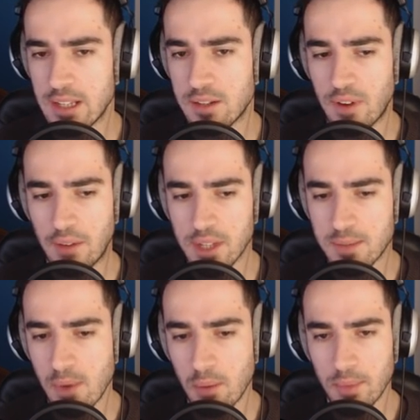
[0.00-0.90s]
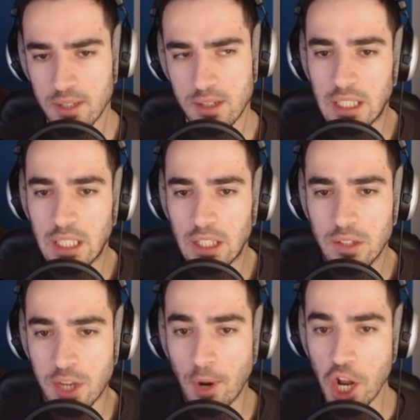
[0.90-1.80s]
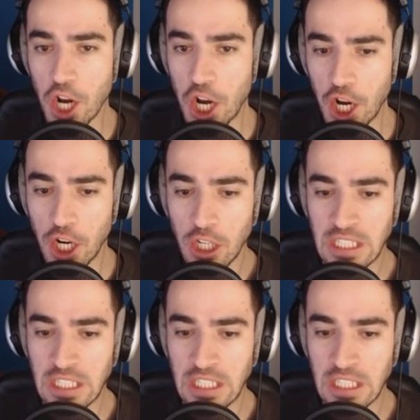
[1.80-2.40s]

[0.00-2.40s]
survive this moment. Someone, no, no, no, no, no!